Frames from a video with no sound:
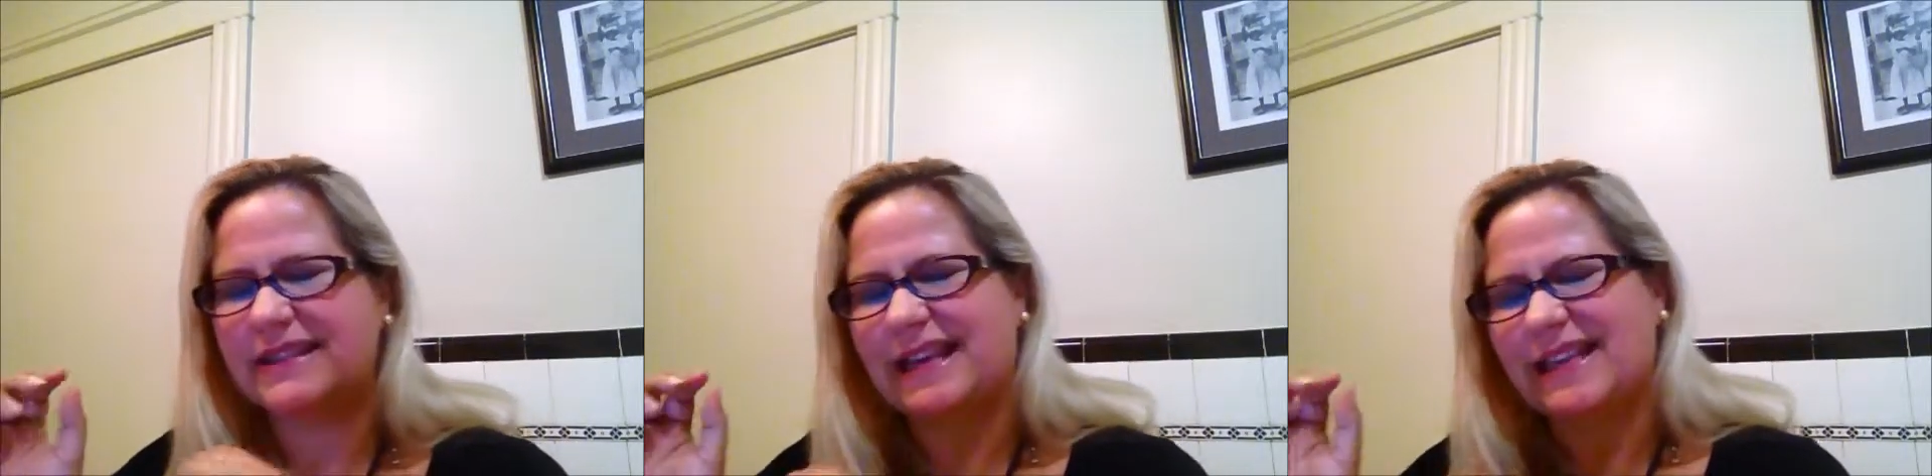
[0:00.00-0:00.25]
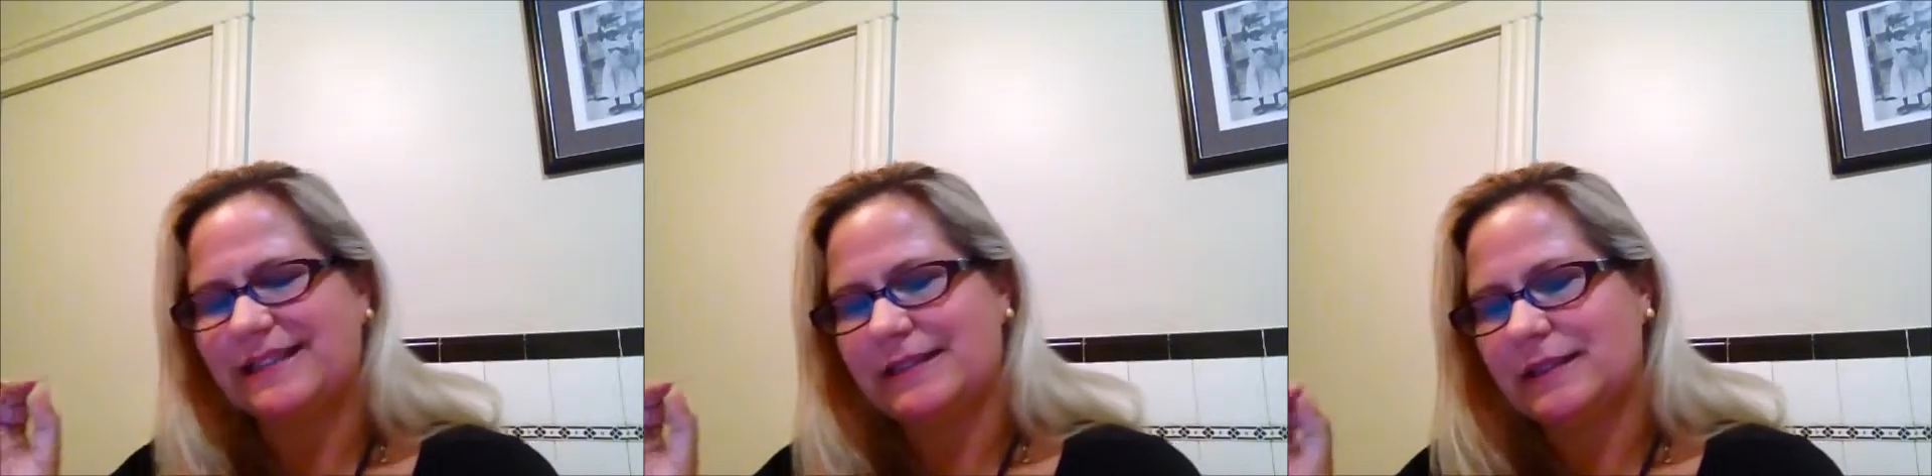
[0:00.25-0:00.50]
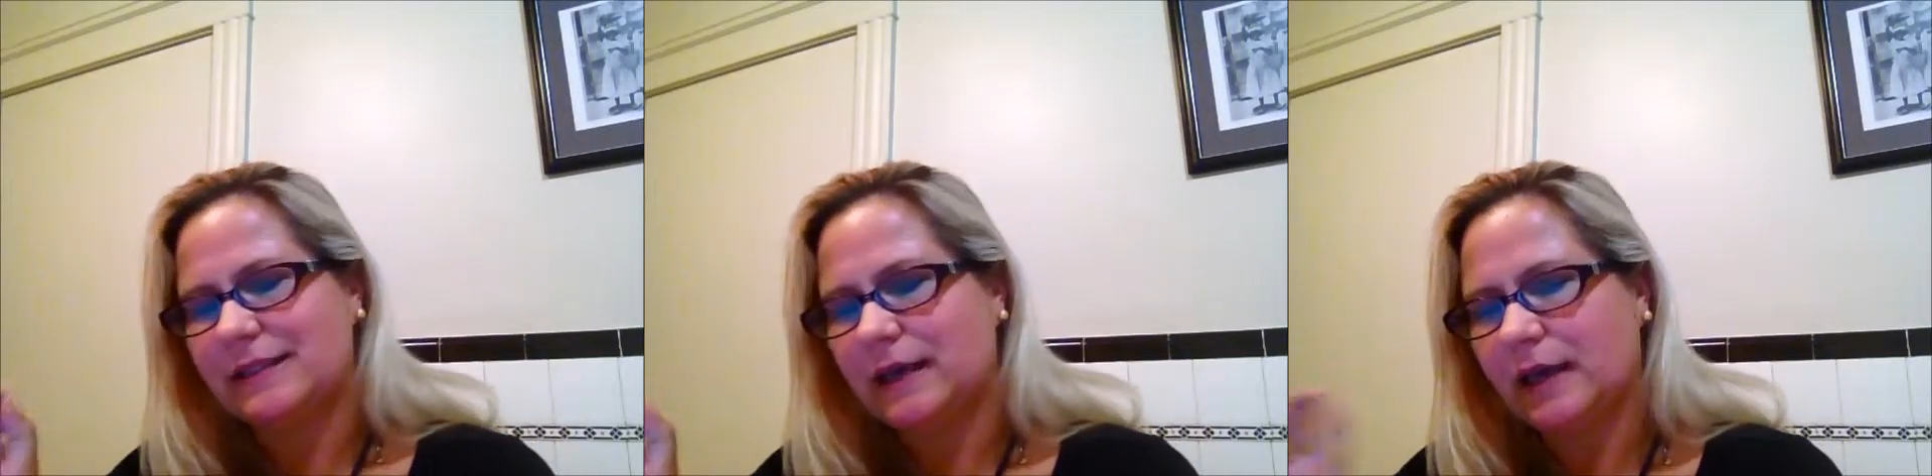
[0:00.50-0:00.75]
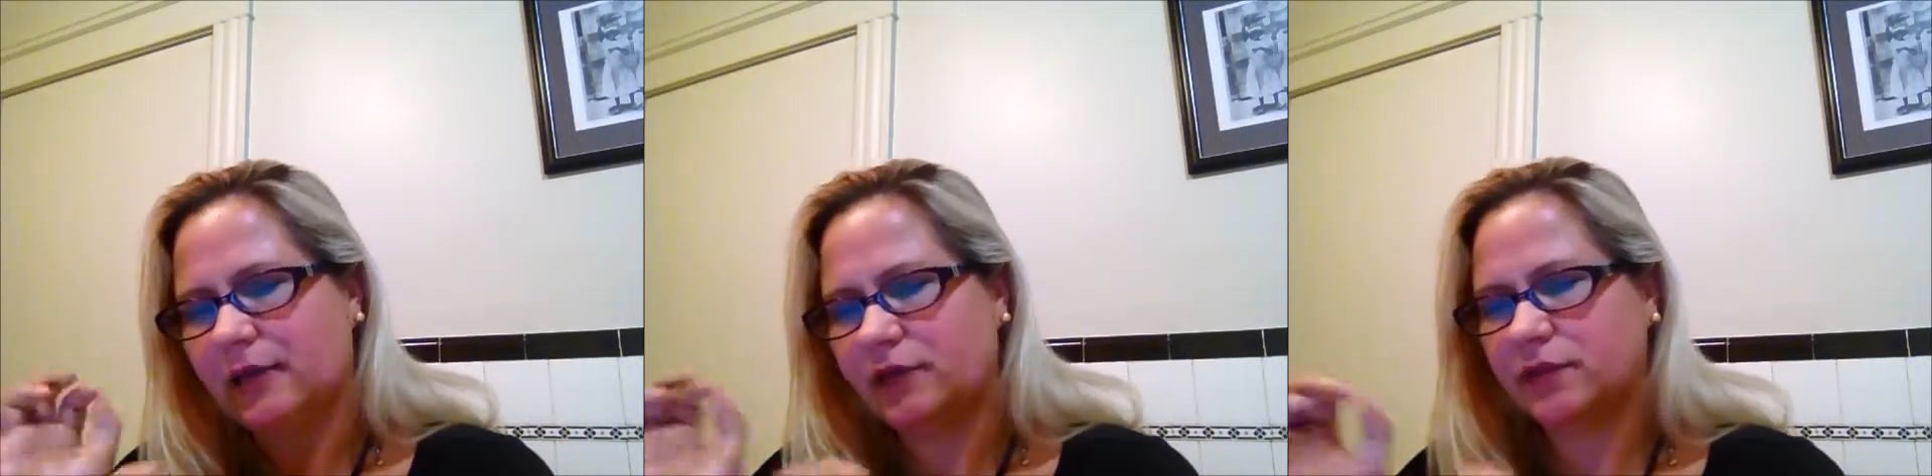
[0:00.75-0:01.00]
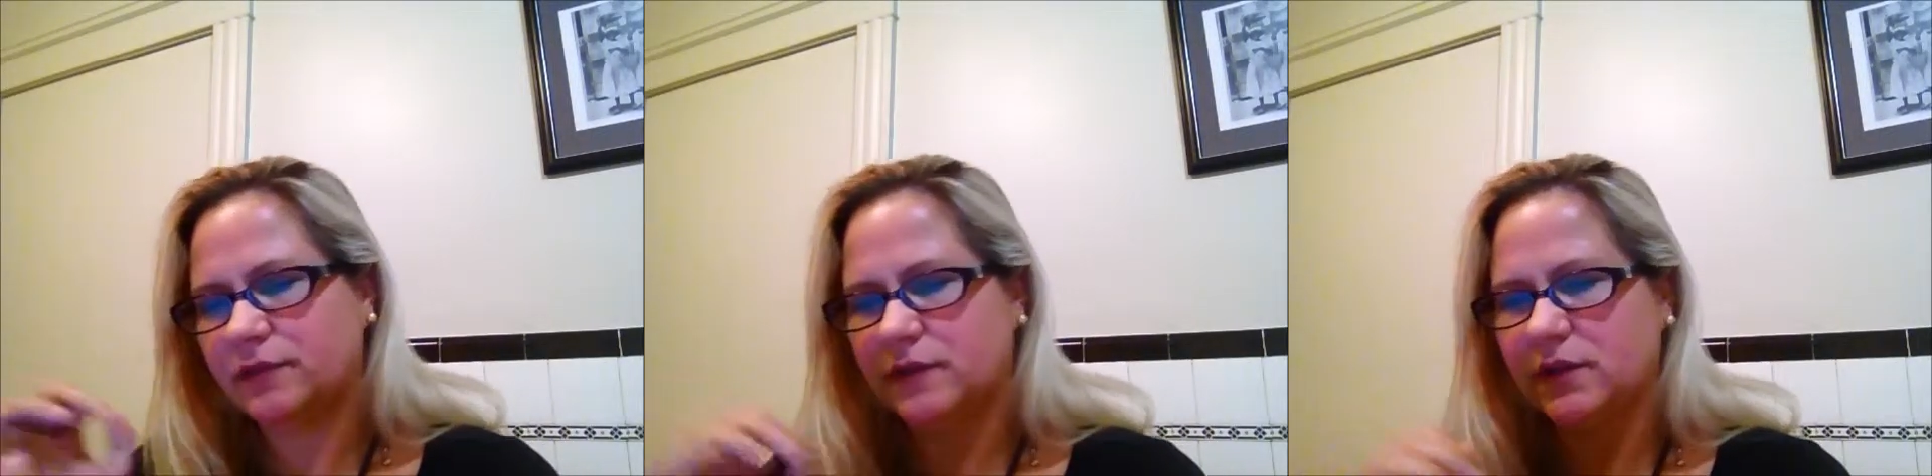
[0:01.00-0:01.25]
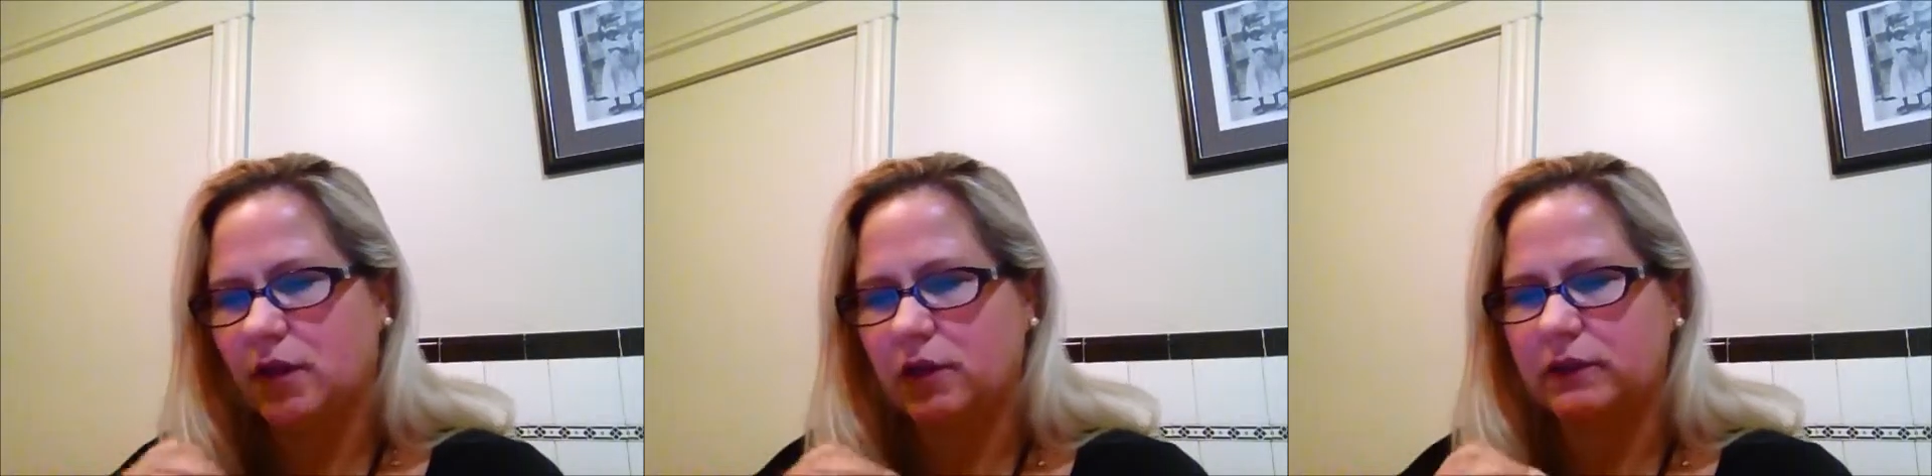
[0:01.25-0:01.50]
it has a touch of
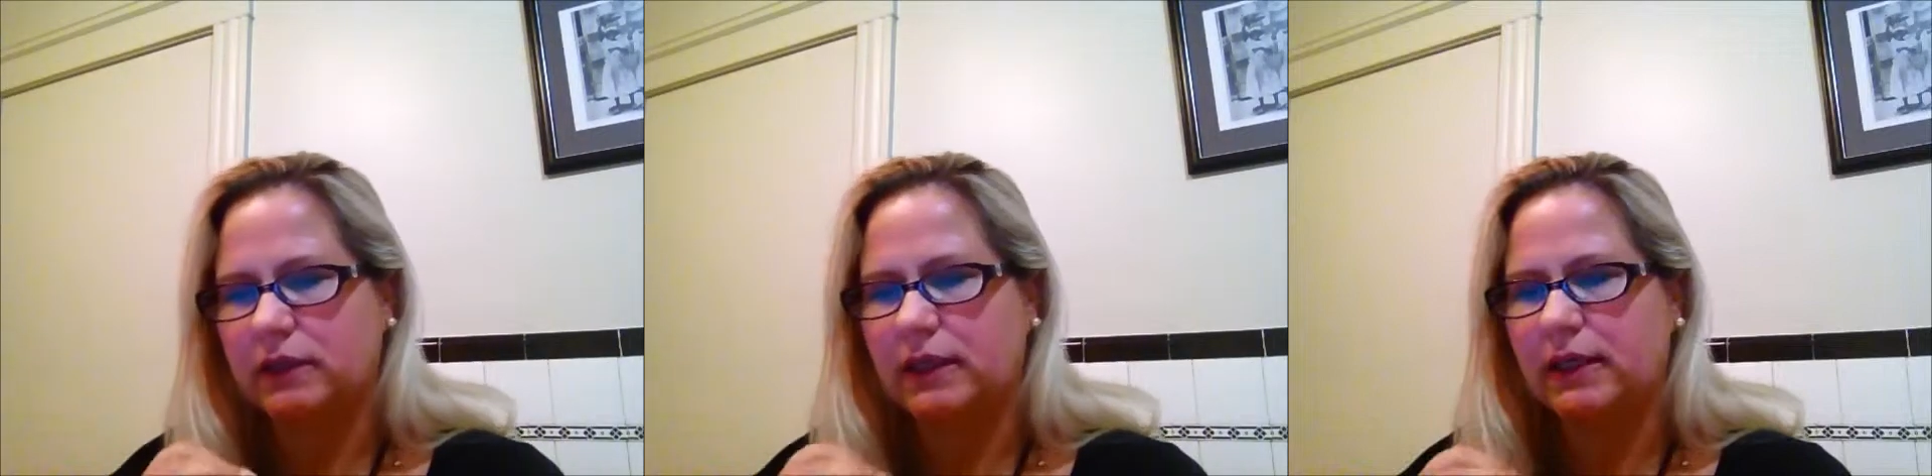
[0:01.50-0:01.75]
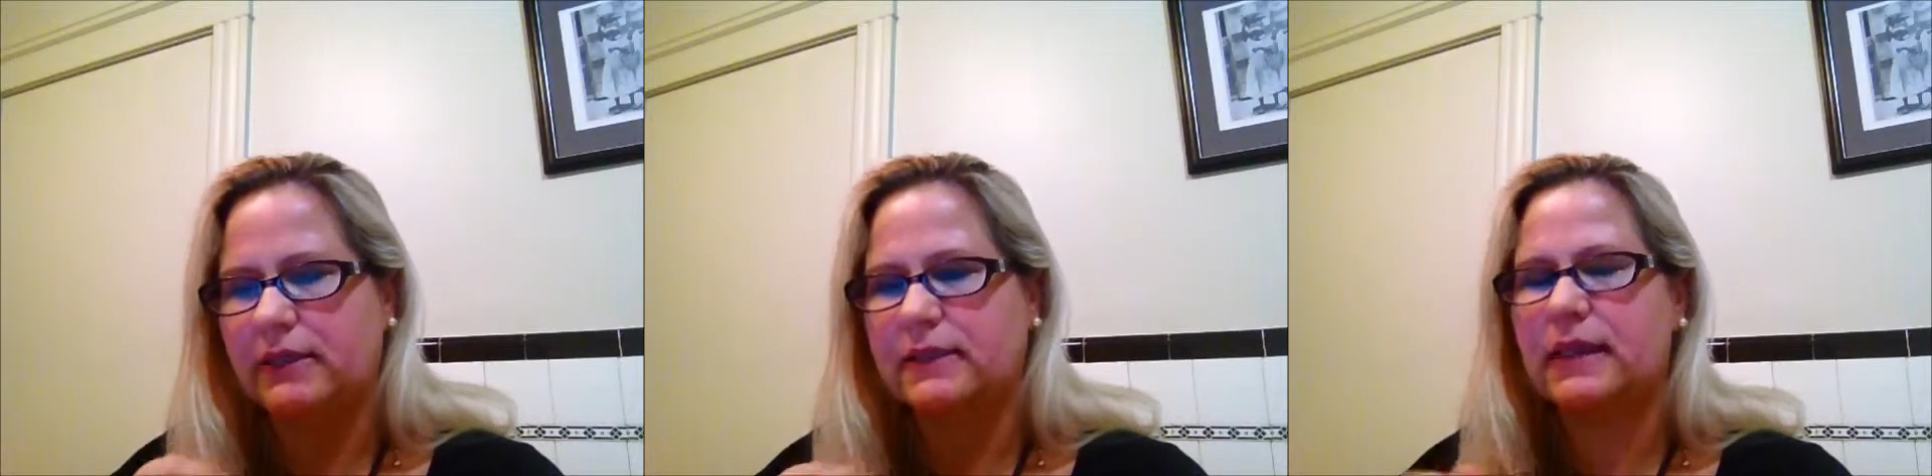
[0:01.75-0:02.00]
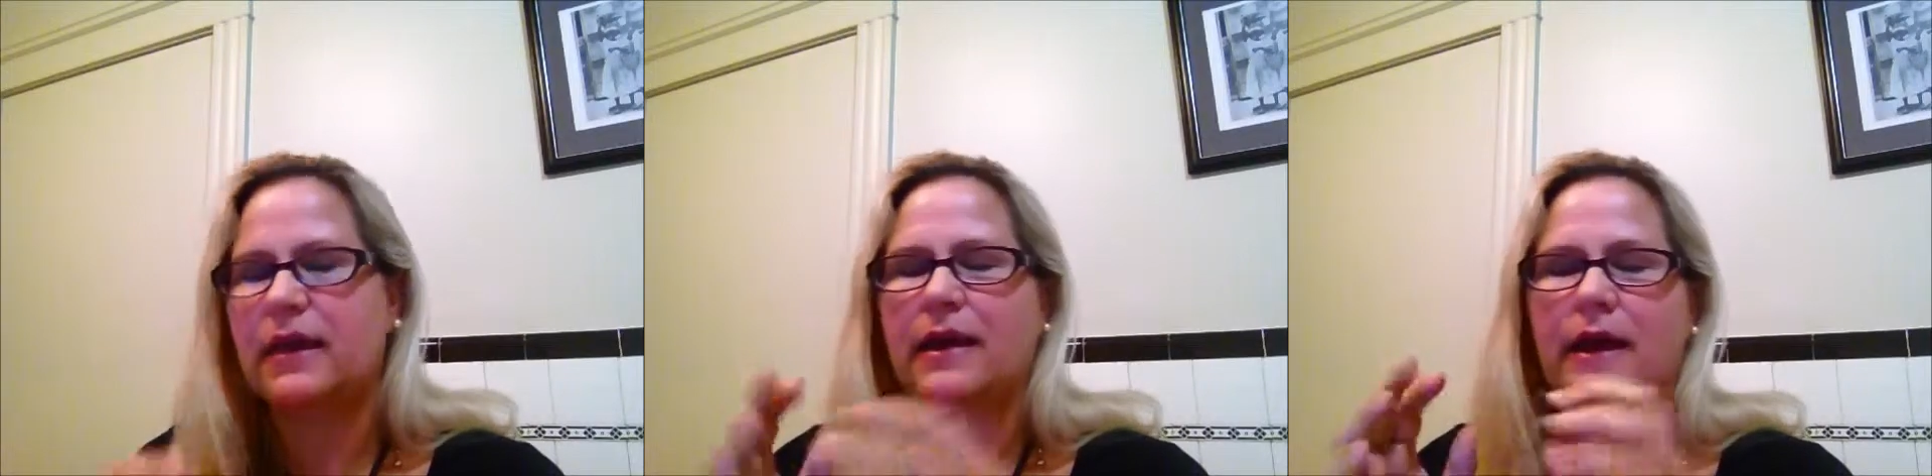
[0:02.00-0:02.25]
saltiness,